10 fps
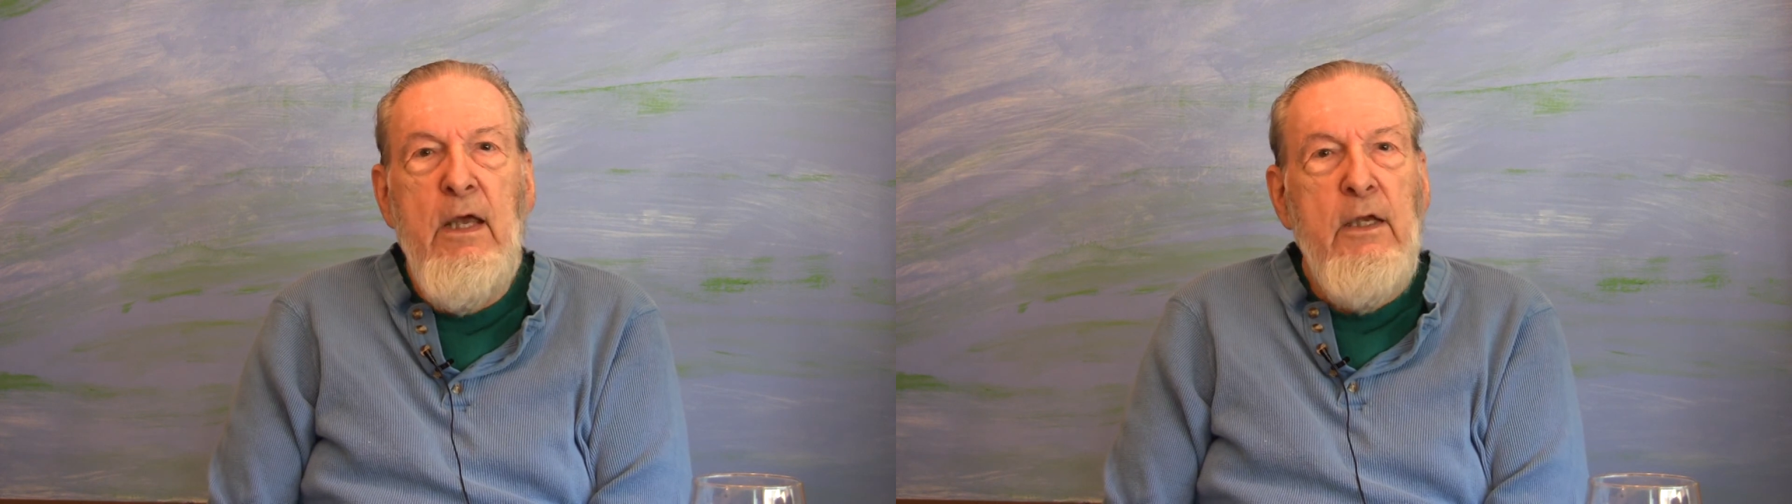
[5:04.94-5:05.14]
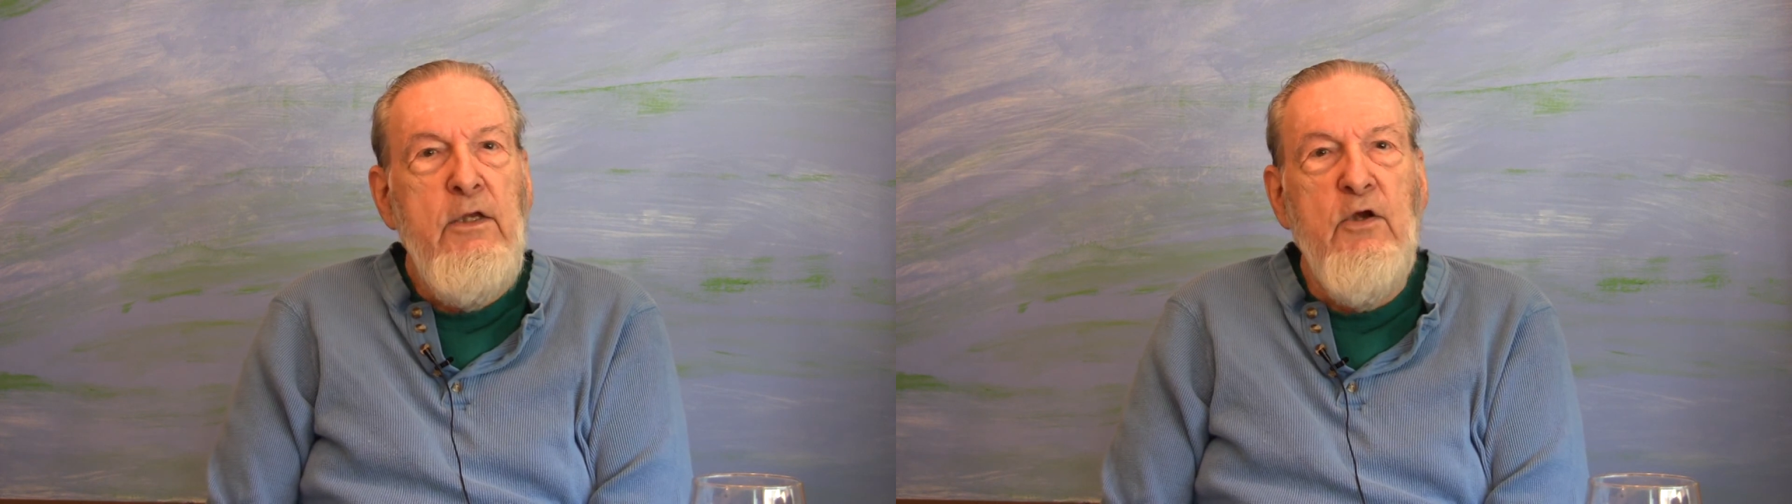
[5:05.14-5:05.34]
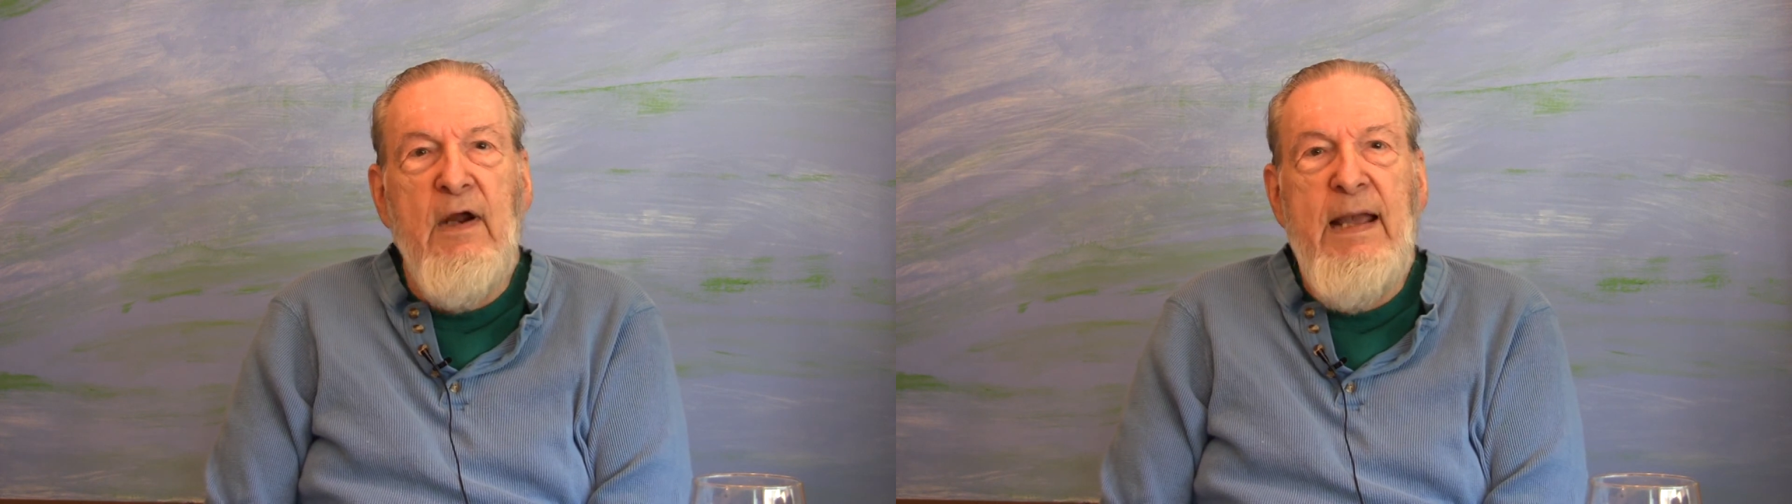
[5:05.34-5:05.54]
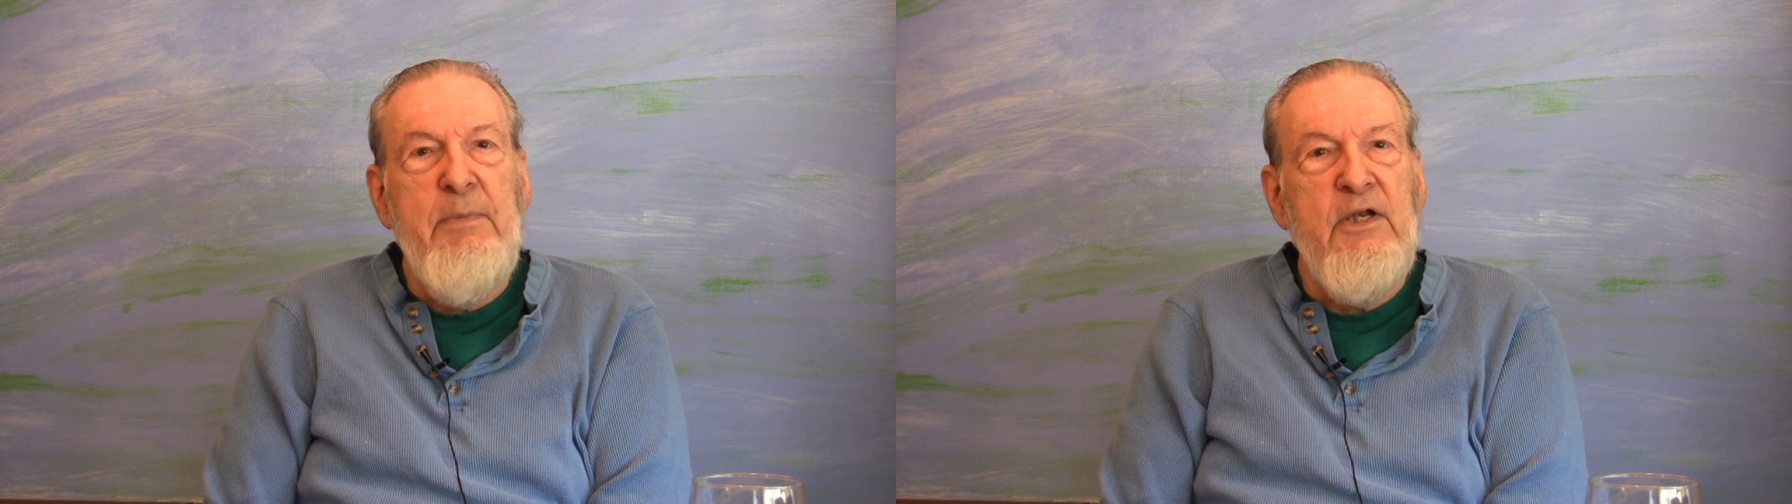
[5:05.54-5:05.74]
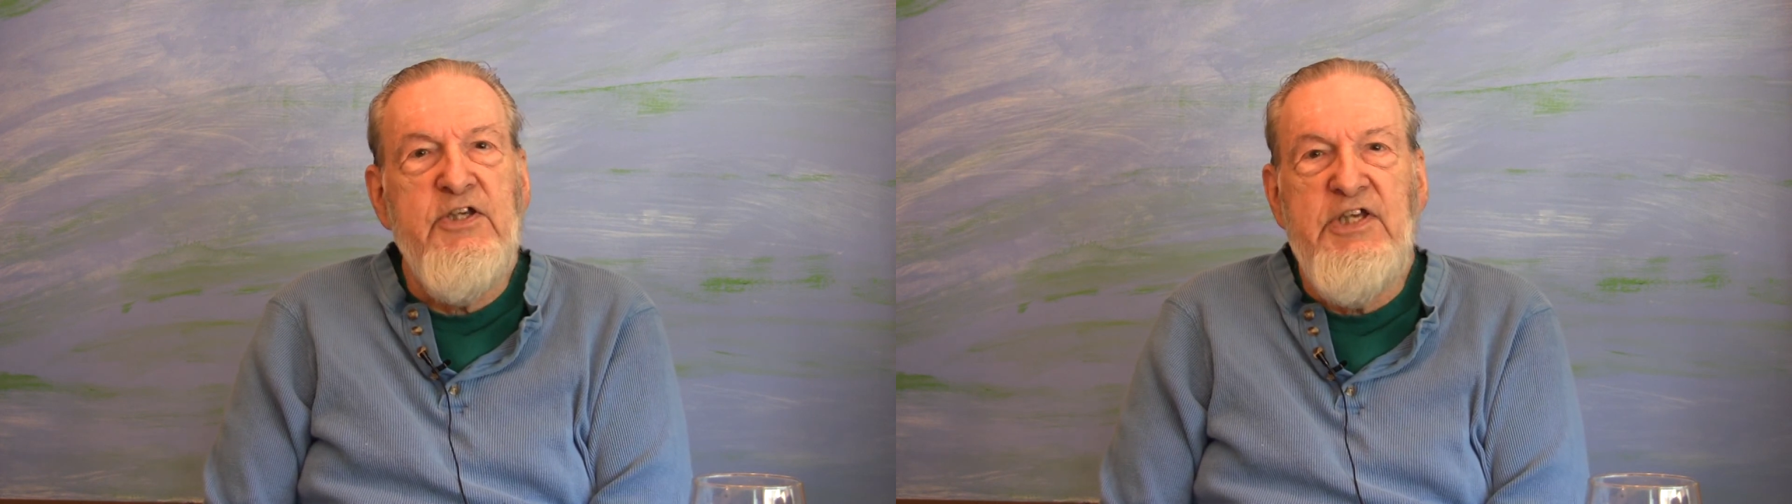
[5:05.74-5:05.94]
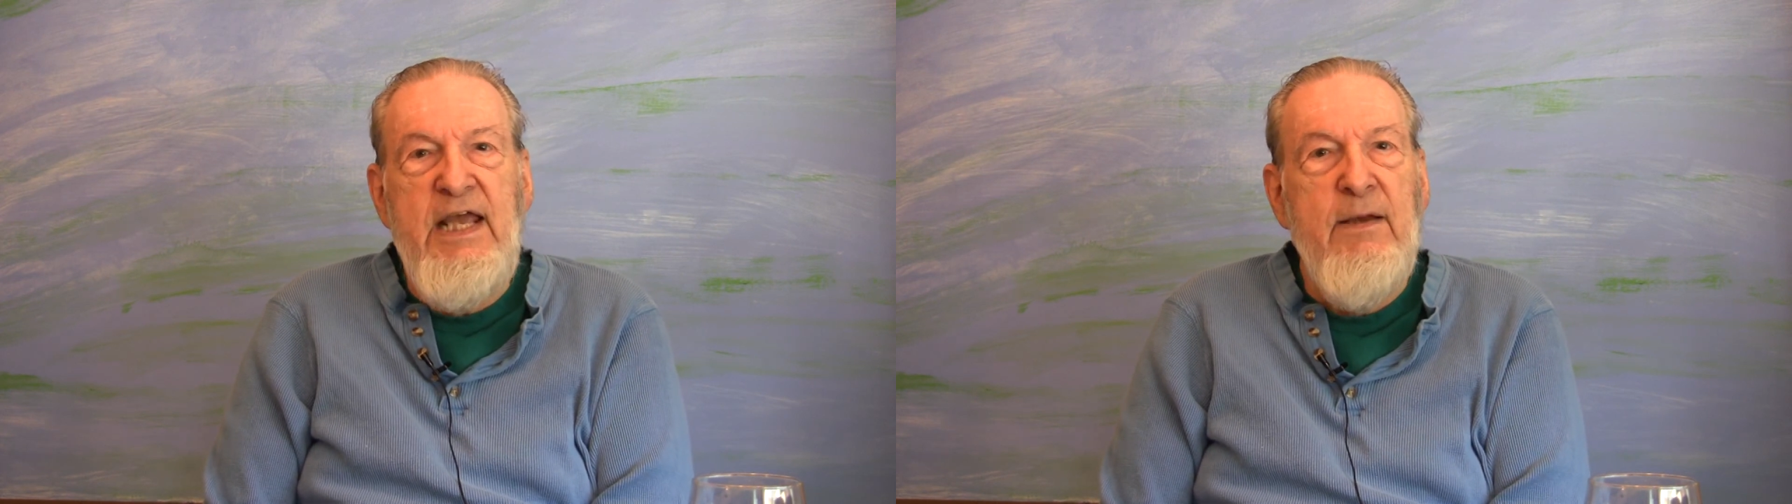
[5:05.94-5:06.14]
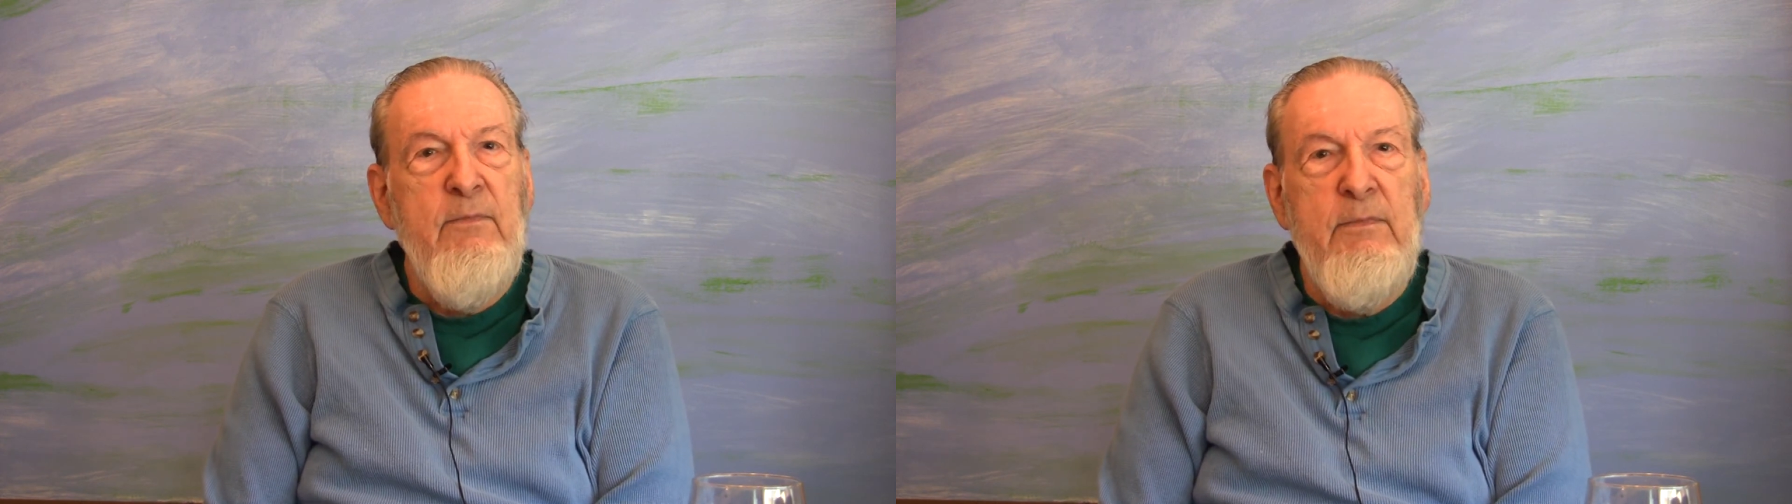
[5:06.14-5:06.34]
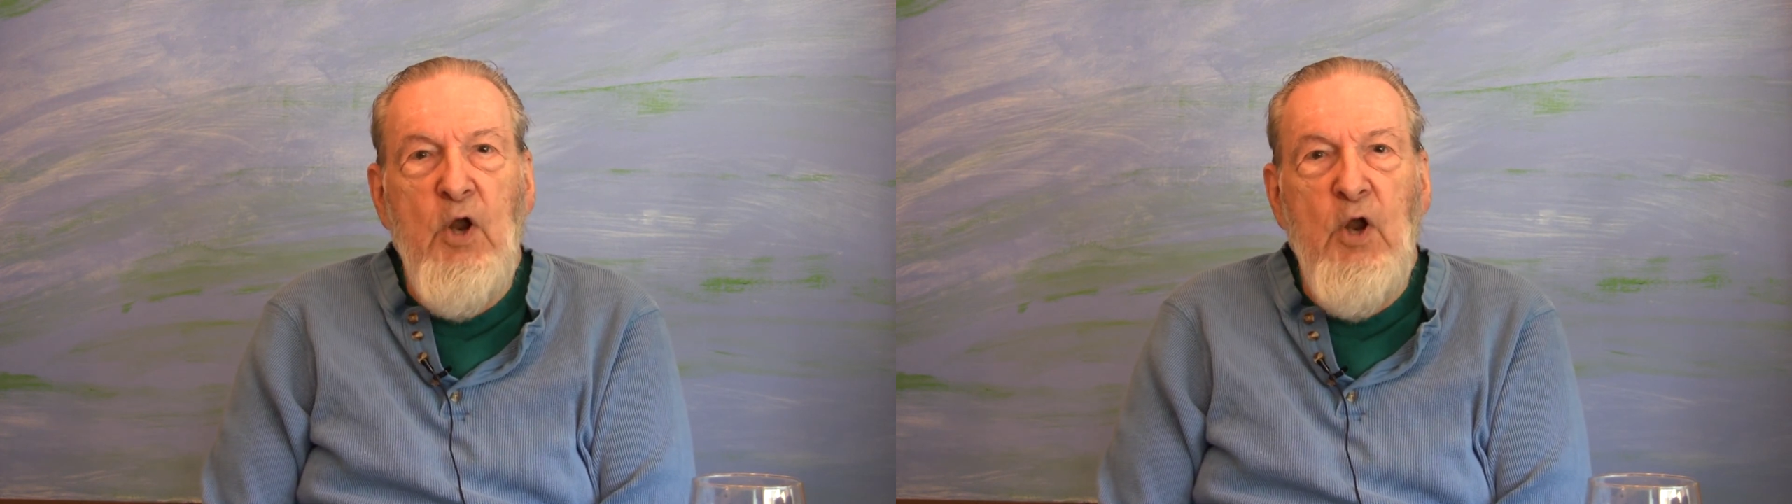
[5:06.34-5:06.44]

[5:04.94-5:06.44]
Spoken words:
you're able to see him.